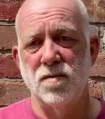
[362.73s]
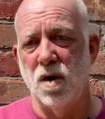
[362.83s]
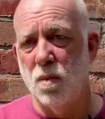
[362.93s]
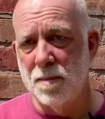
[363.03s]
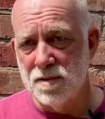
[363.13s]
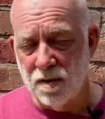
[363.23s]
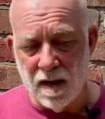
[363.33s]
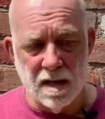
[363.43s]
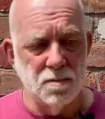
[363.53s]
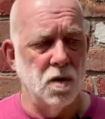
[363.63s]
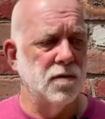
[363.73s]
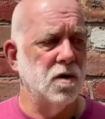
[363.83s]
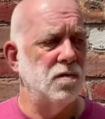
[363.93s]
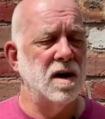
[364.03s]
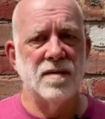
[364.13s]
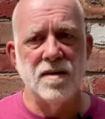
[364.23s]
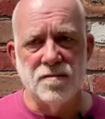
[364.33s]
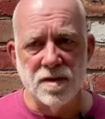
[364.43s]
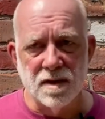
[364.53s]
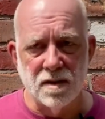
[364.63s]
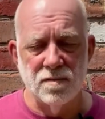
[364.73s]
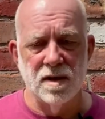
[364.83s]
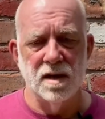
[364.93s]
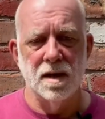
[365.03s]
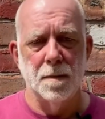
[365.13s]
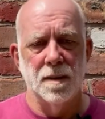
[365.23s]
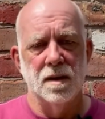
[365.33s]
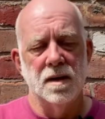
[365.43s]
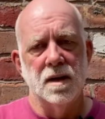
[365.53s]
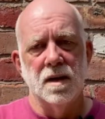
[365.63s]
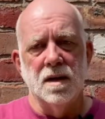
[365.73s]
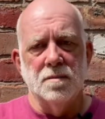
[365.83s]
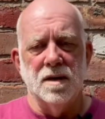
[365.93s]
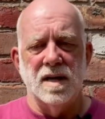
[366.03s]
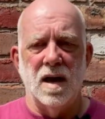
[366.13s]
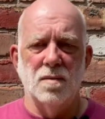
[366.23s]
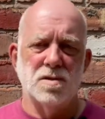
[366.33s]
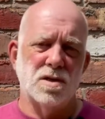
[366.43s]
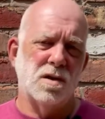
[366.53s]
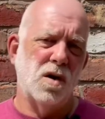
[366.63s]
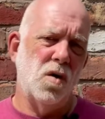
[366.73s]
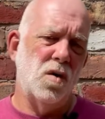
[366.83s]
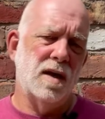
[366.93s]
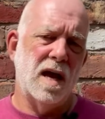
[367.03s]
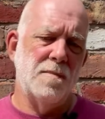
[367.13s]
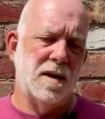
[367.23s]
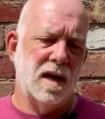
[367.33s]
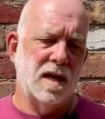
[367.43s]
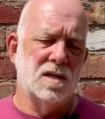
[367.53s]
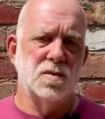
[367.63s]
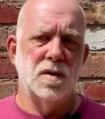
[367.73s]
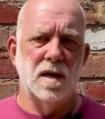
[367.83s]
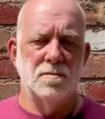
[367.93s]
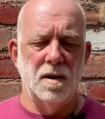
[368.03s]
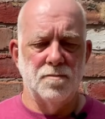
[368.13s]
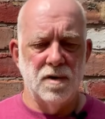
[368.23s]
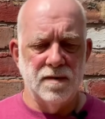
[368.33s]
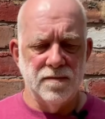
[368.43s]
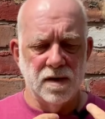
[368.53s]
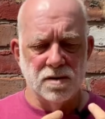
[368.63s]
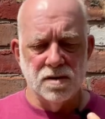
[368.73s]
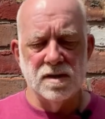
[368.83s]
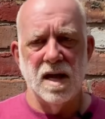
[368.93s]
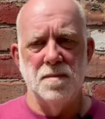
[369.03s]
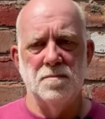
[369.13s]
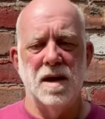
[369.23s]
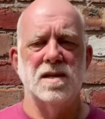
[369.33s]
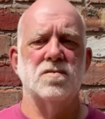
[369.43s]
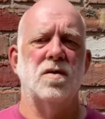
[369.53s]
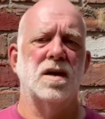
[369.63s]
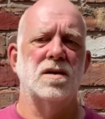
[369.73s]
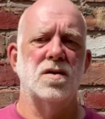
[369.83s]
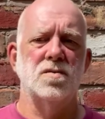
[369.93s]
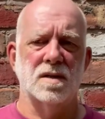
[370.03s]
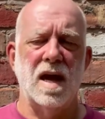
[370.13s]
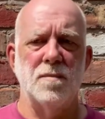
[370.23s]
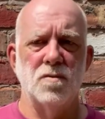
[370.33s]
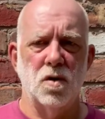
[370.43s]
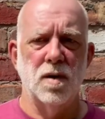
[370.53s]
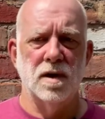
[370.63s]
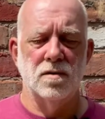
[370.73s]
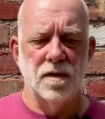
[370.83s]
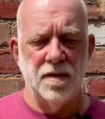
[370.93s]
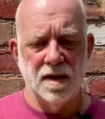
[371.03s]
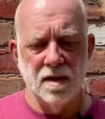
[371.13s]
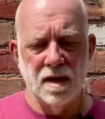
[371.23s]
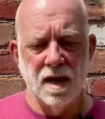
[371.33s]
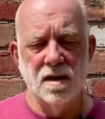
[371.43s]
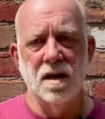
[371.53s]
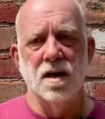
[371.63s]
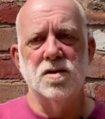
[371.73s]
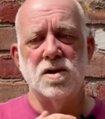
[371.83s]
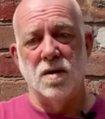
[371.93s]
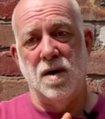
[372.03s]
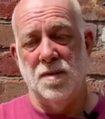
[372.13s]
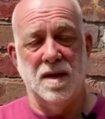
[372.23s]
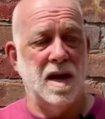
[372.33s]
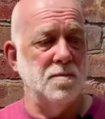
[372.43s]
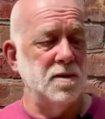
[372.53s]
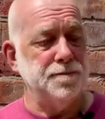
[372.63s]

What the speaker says: a website anymore. I've got rid of everything really. But now I'm slowly getting back into it. My brain function's getting better. I can use a camera quicker and think again. I used to go out with a camera